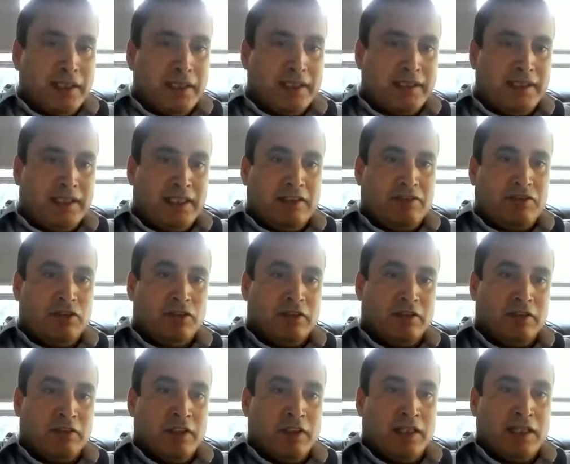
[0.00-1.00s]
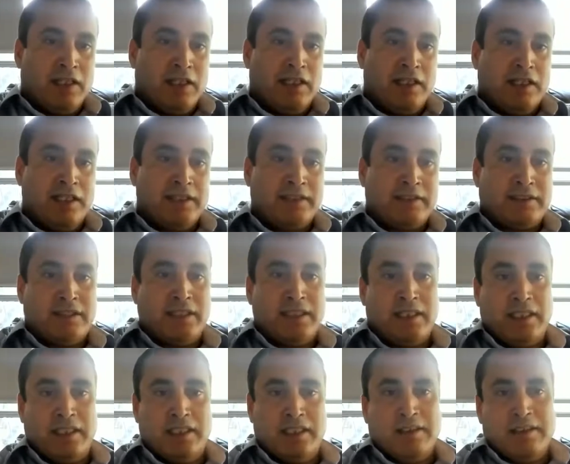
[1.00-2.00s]
marketing, for his
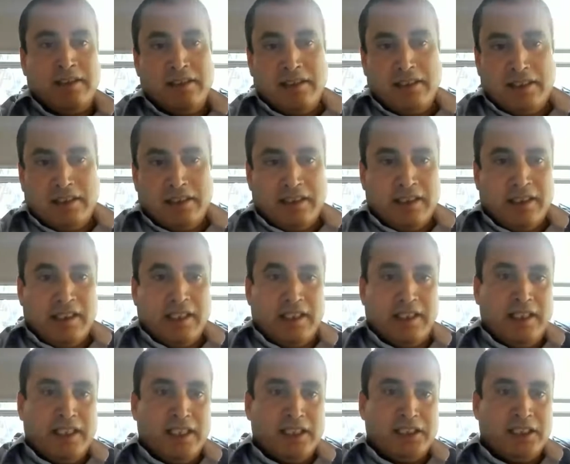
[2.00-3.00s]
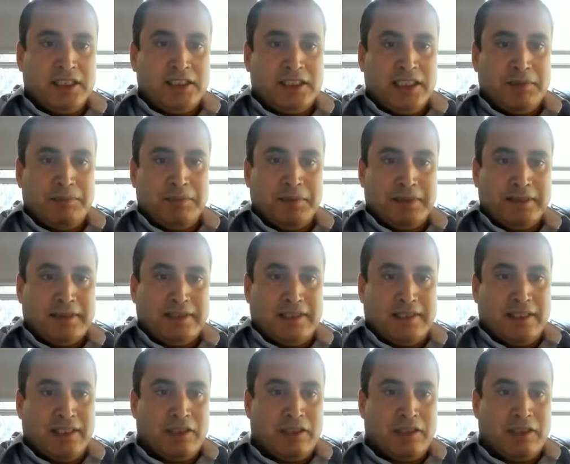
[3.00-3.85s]
relationship, his